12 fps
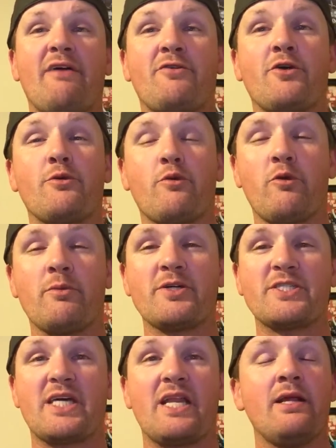I've heard
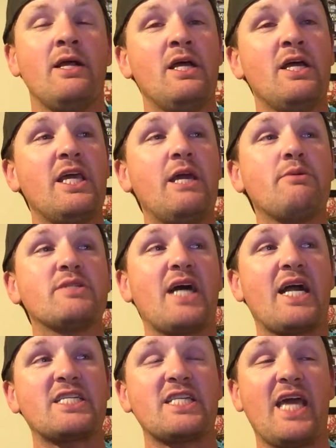rumors that he was
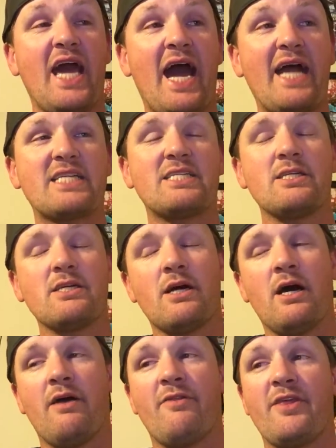actually at at uh,